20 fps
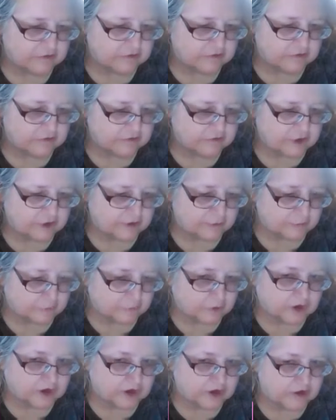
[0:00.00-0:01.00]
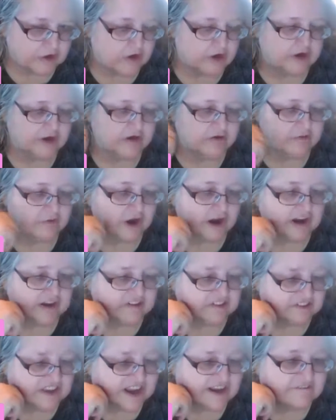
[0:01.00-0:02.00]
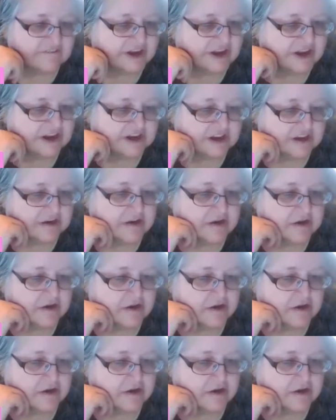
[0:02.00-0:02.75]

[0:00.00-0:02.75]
started working on it, trying to save it. He didn't